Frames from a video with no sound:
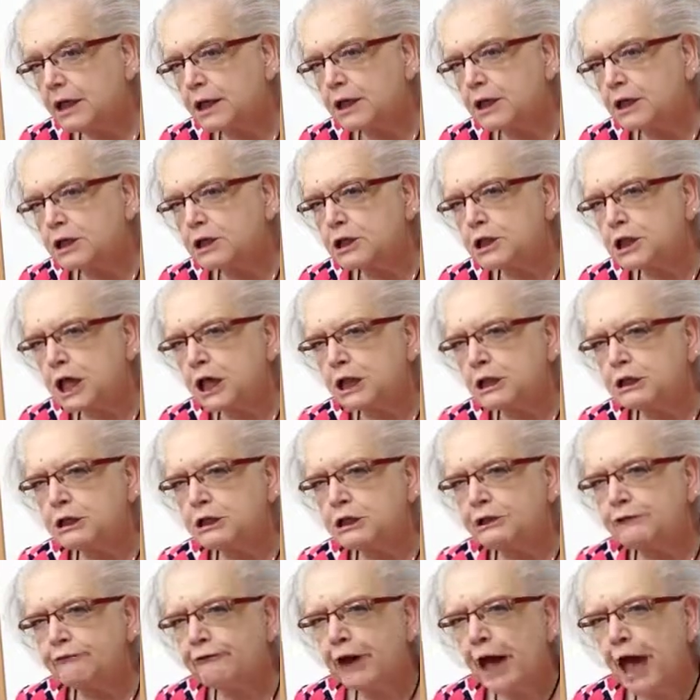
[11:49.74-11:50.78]

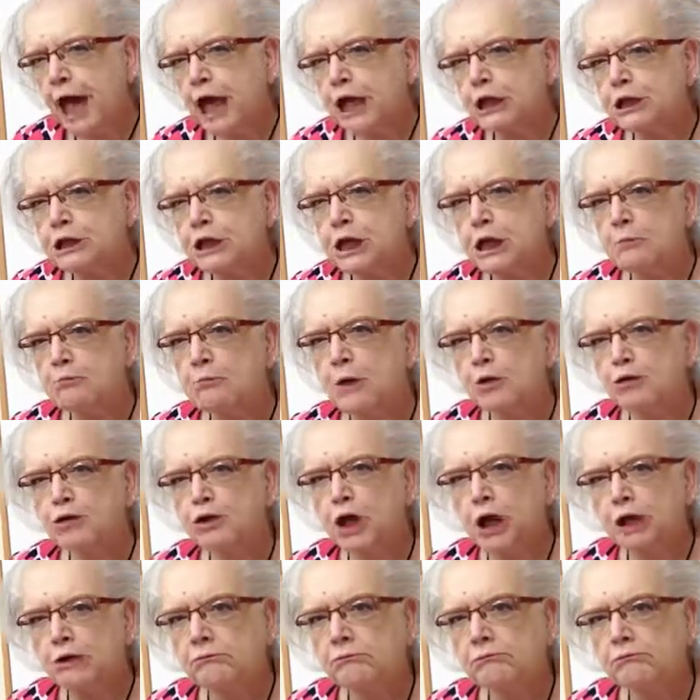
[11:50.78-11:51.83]
Intensive adds
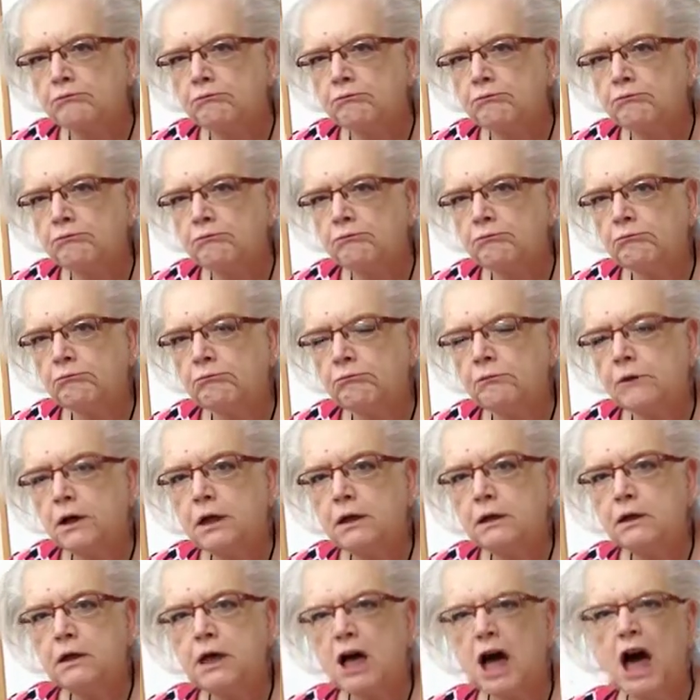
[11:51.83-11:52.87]
emotion.
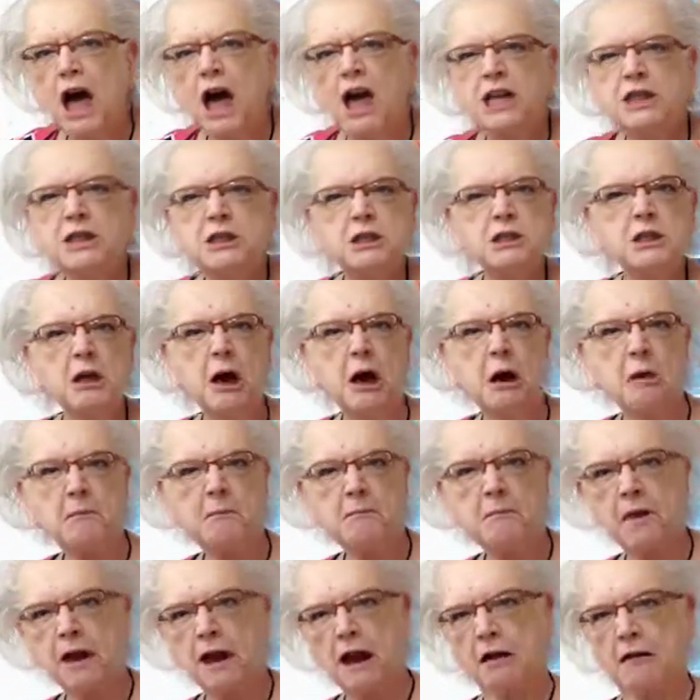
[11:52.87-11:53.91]
I saw
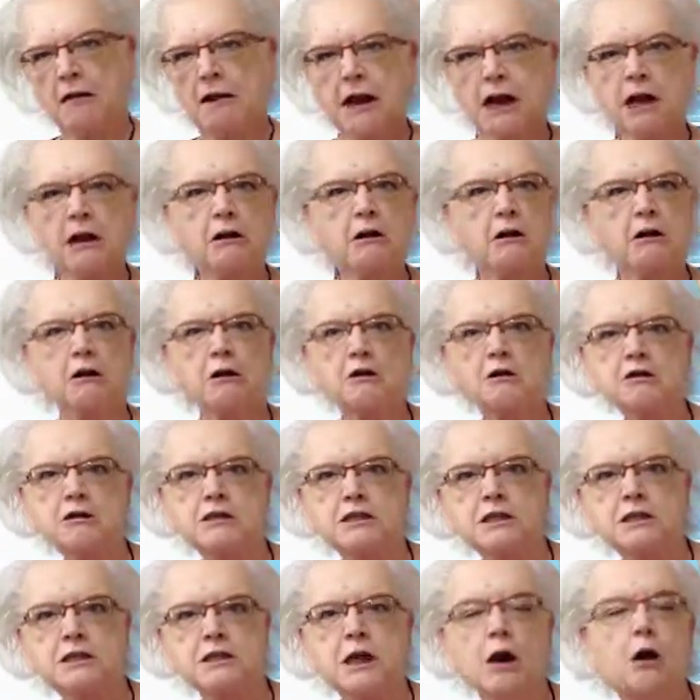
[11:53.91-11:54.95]
Mary or
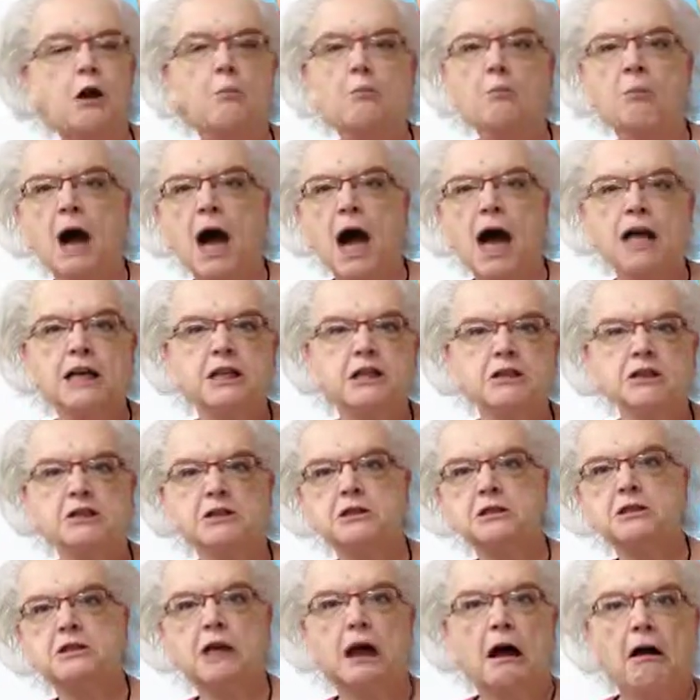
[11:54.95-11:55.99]

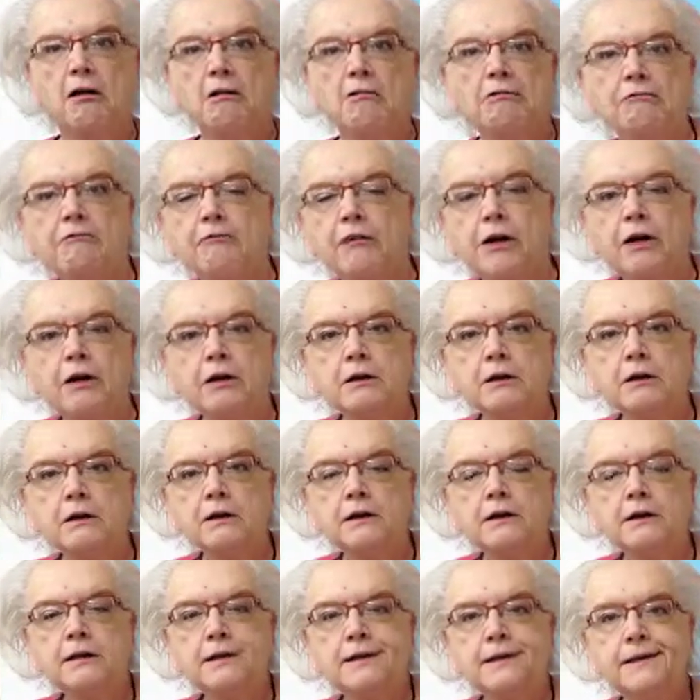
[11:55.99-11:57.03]
myself.
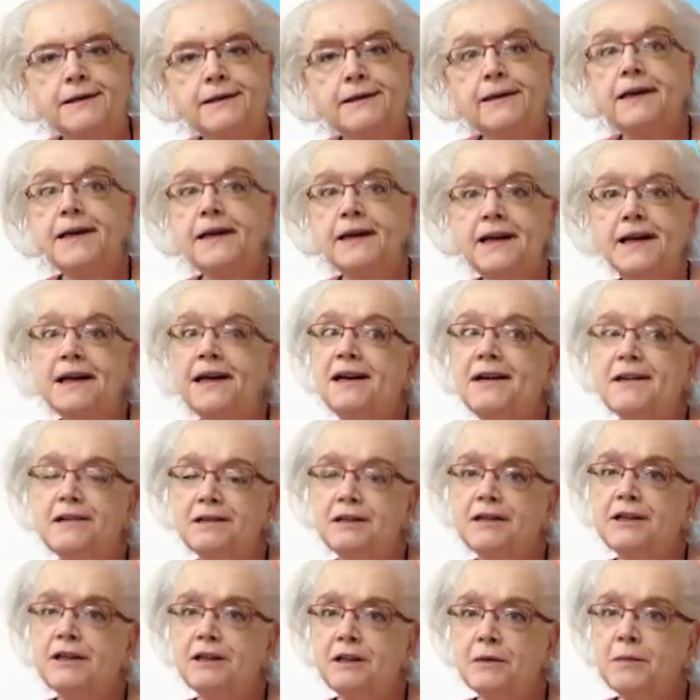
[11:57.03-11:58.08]
There's
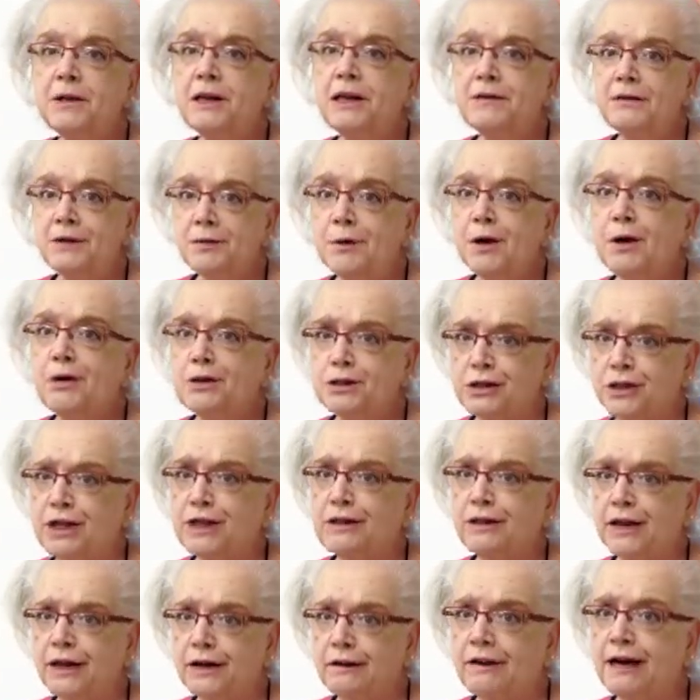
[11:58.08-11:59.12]
a little bit of emotion
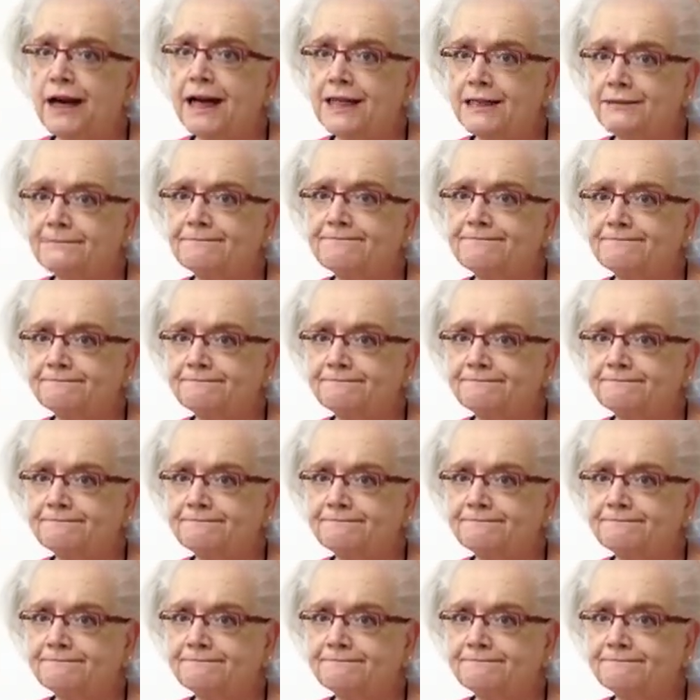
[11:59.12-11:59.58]
in there, right?